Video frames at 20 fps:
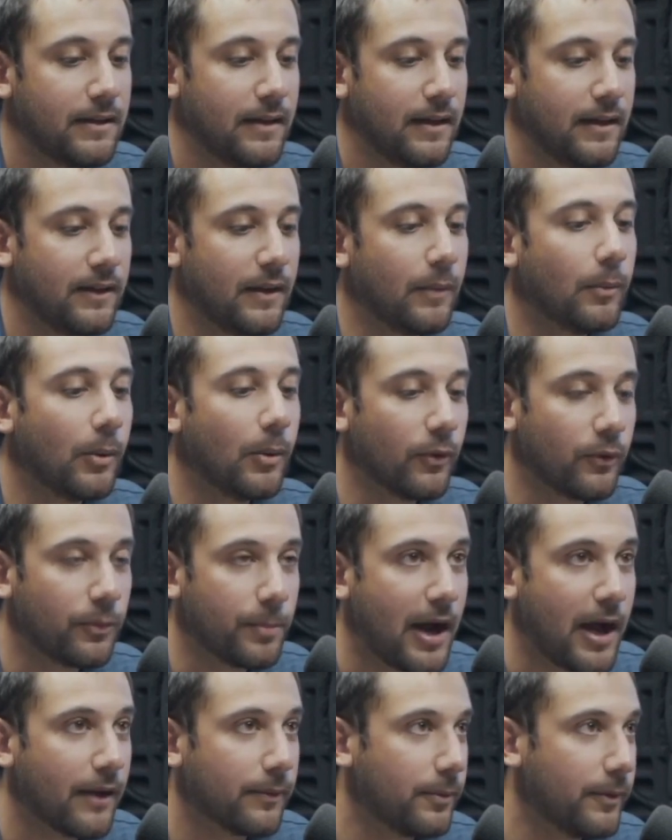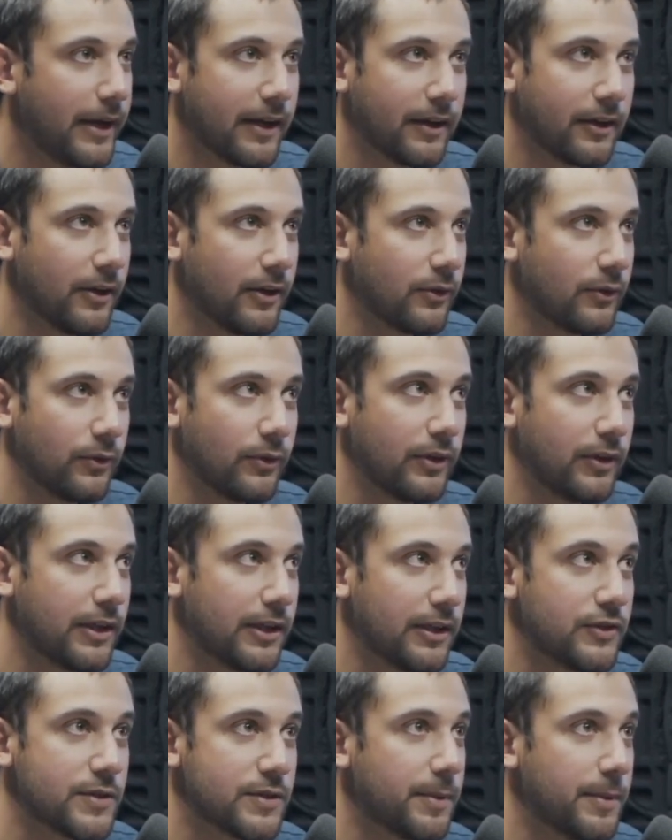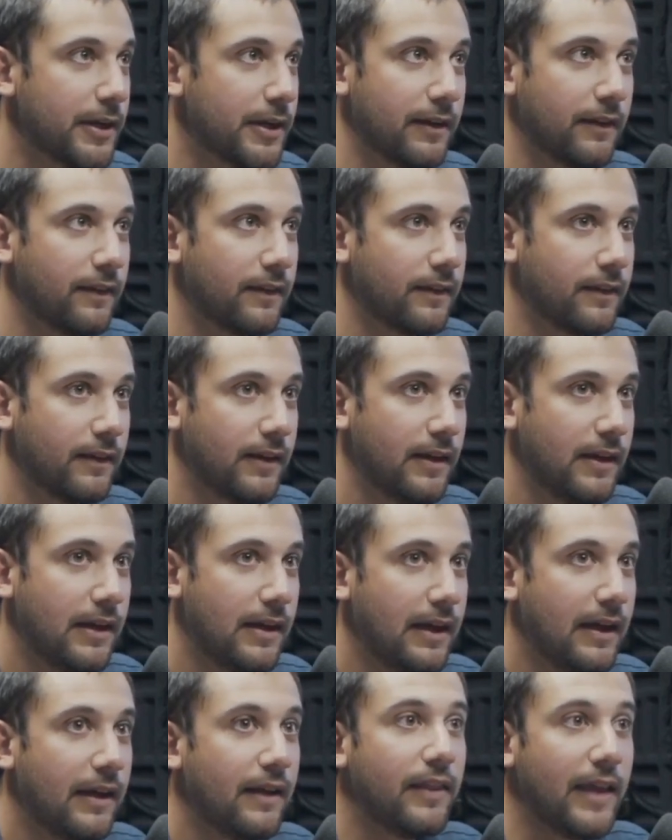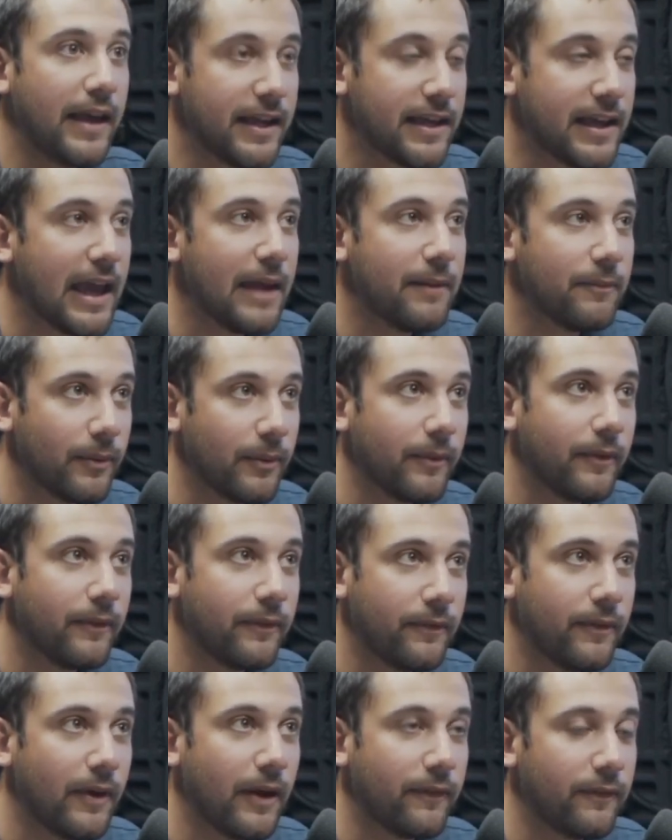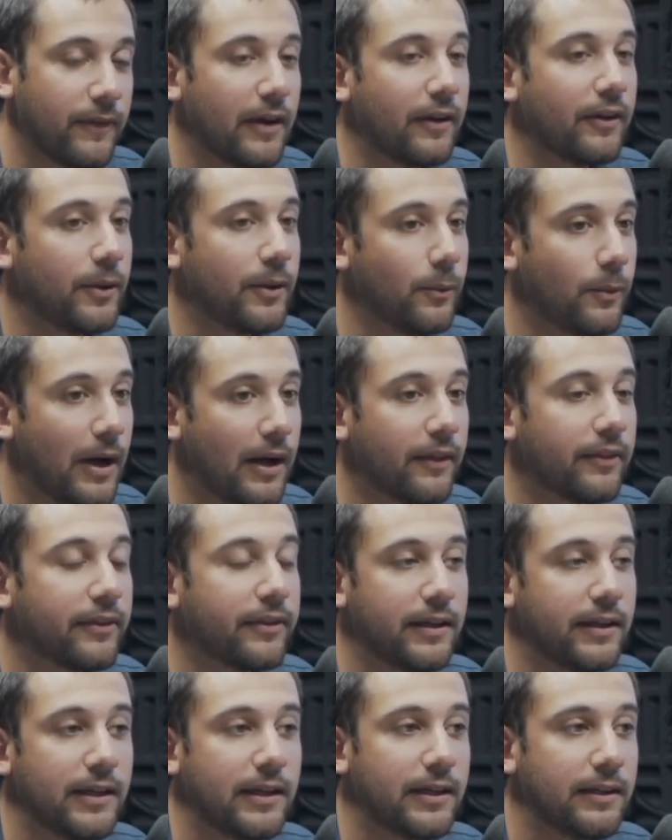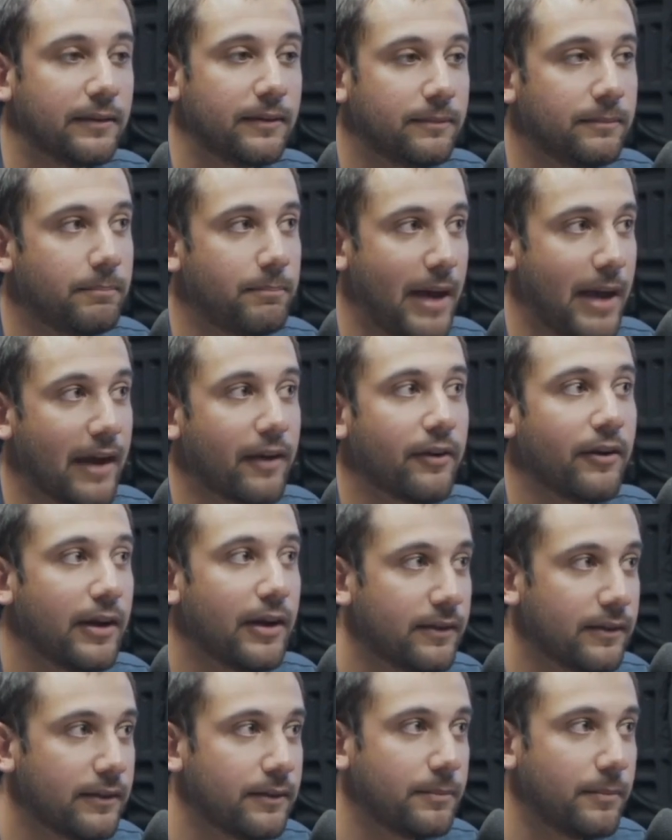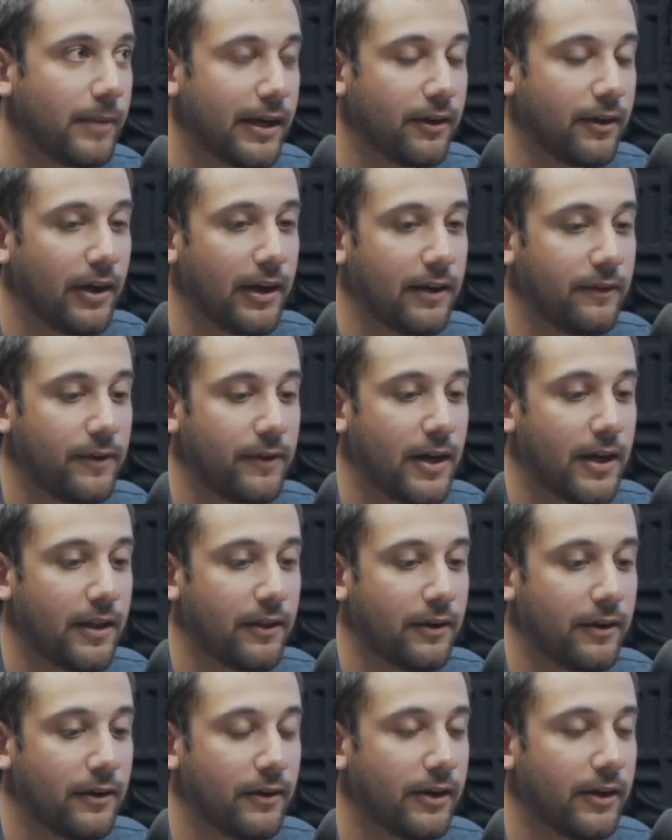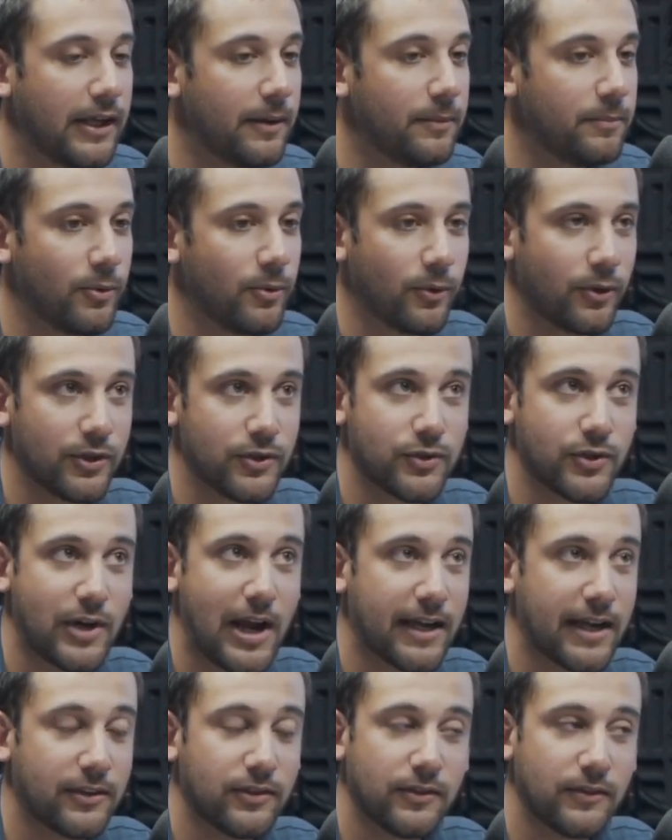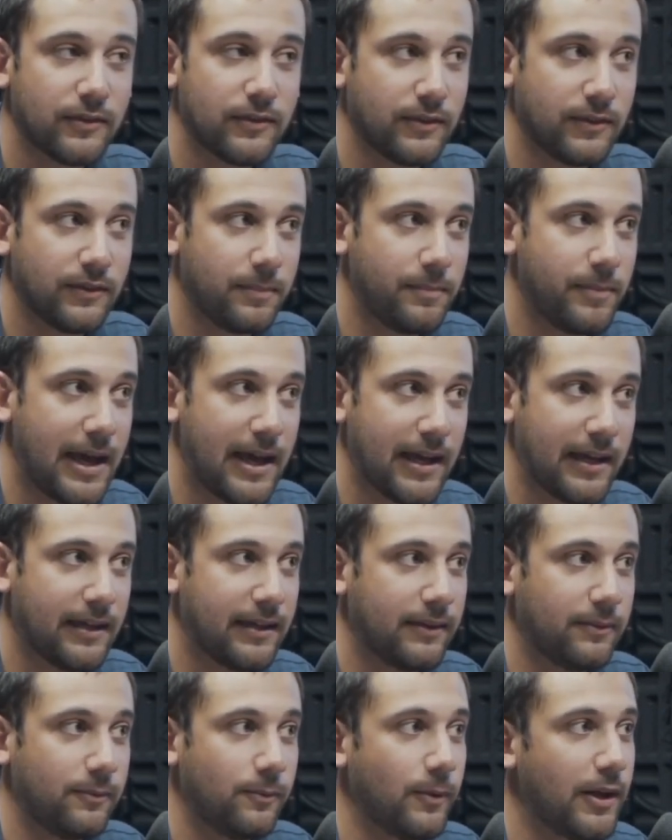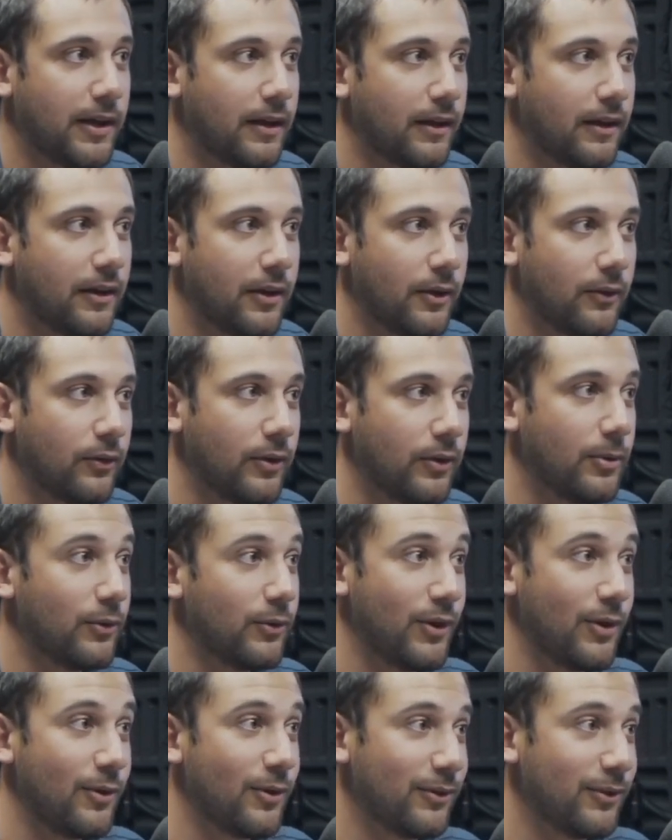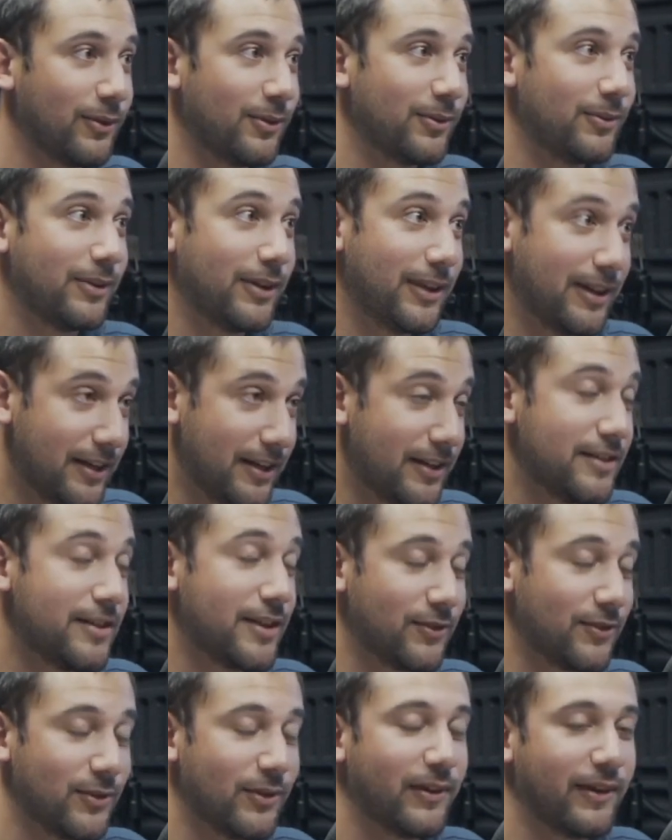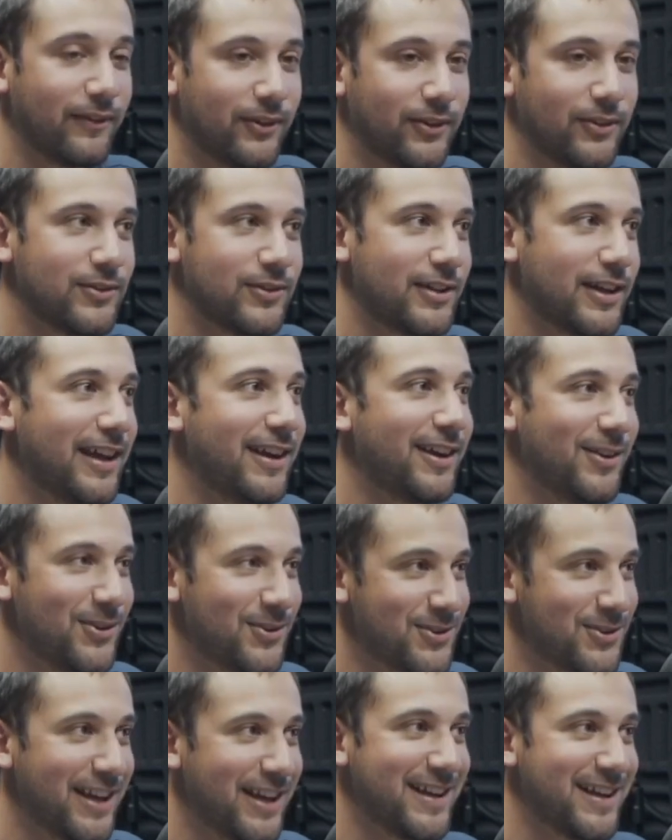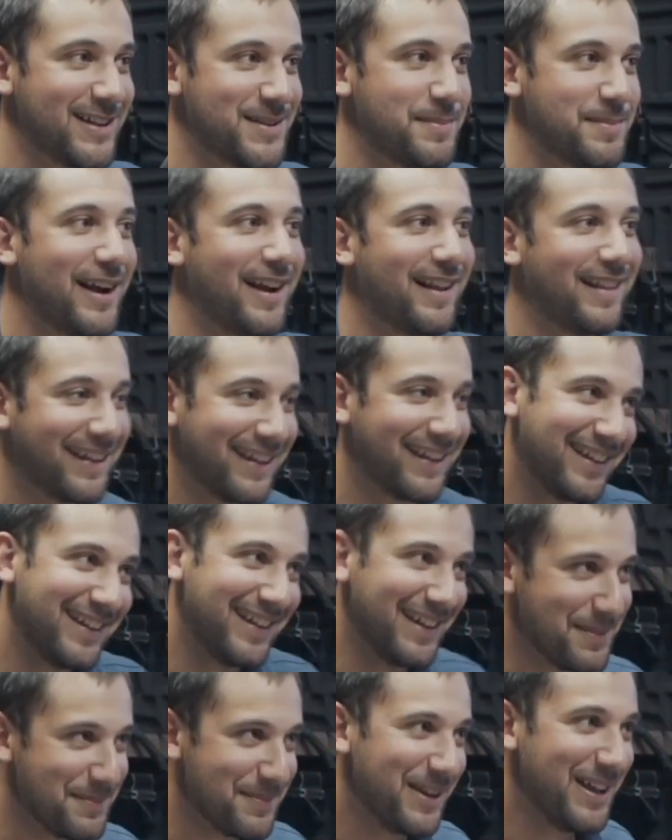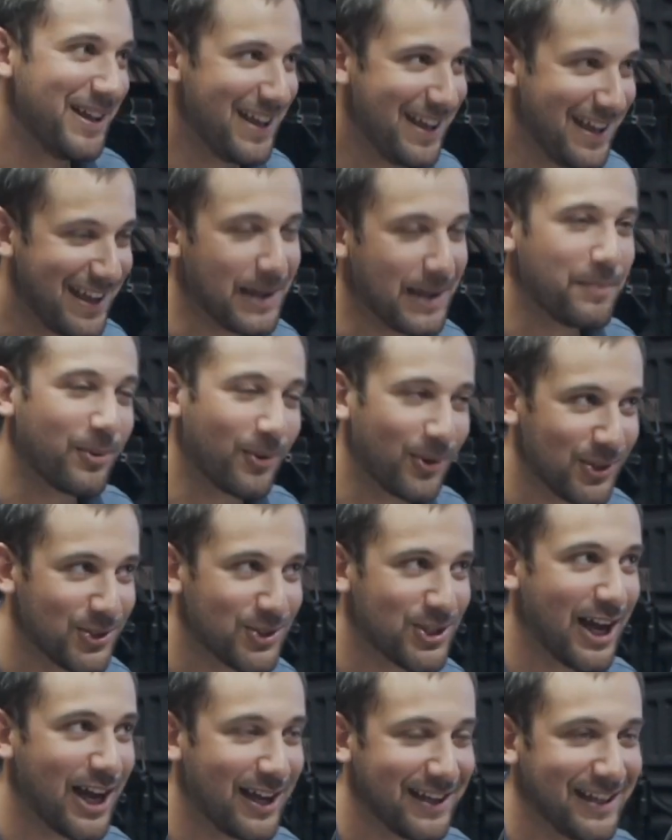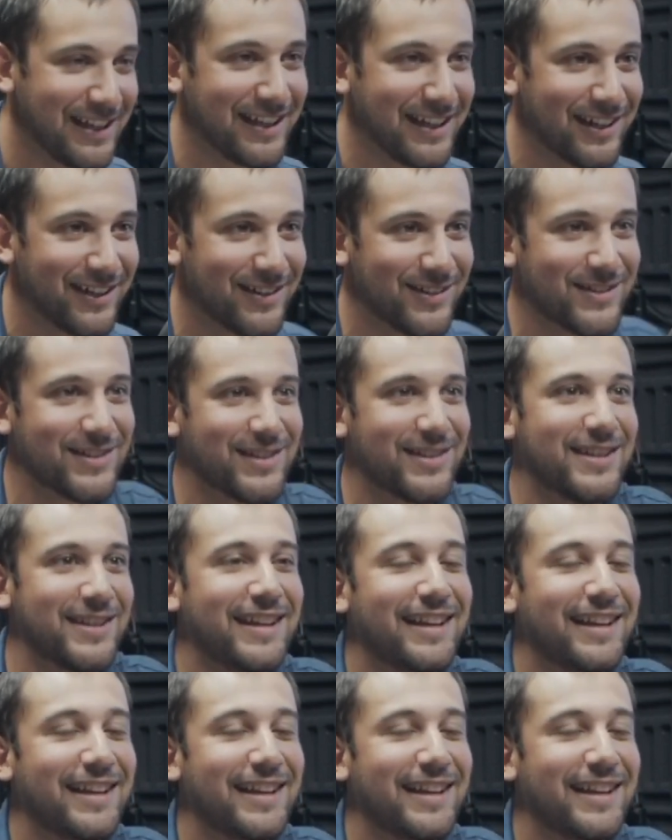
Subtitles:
what was possible down in Costa Rica, just because they came from a fairly wealthy background. My grandfather imported tractors back when Costa Rica was going through an industrial revolution. I know you're trying not to smile. Like he imported John Deere's.